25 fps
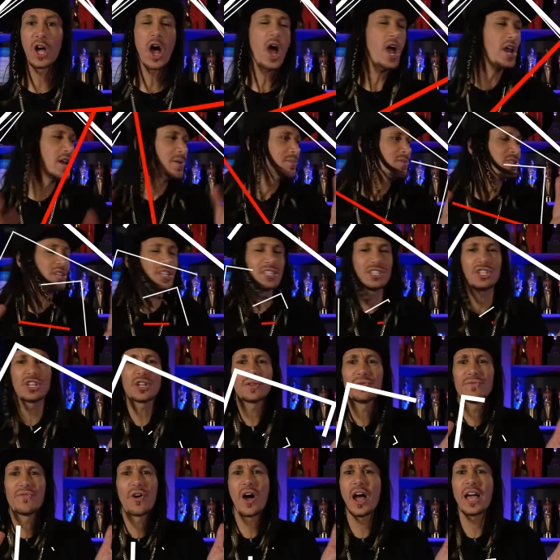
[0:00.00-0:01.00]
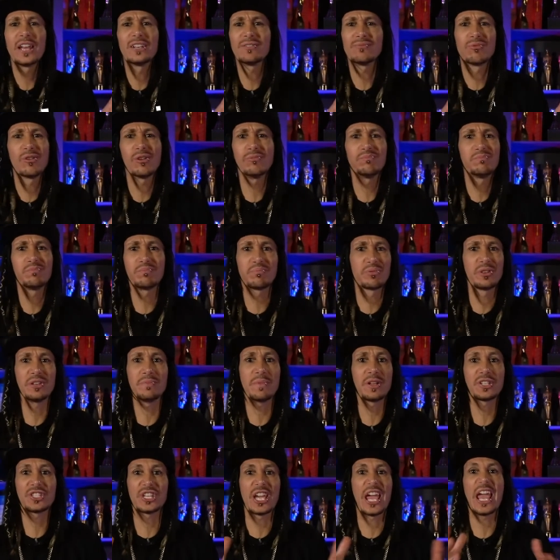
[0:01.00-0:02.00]
Items that you can find, well, pretty
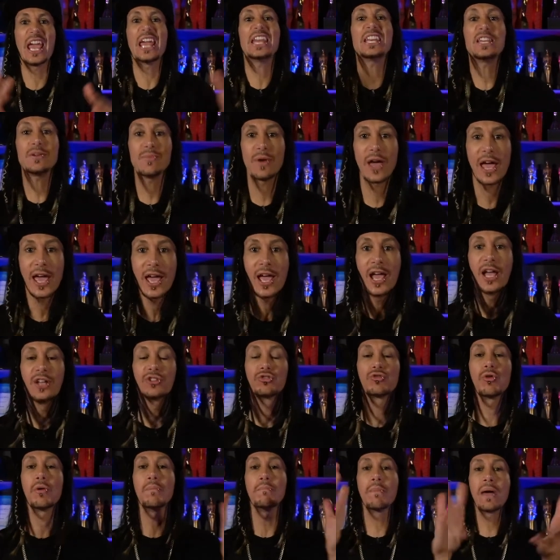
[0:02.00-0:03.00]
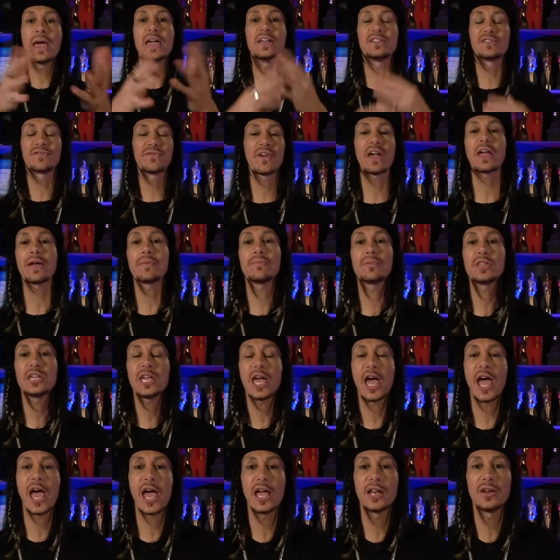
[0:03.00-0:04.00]
much anywhere to amaze family
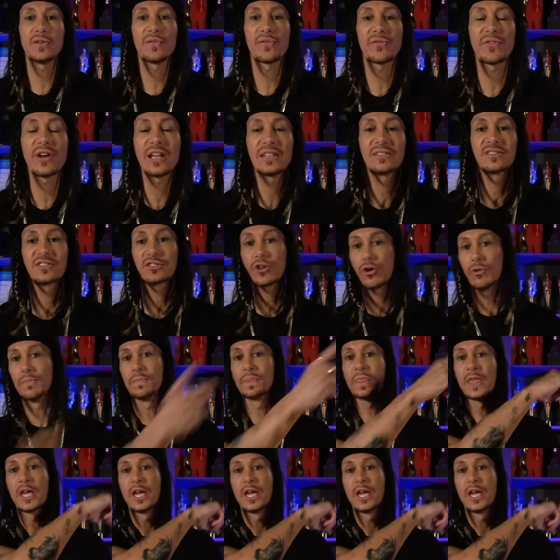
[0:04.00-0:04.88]
and friends. So,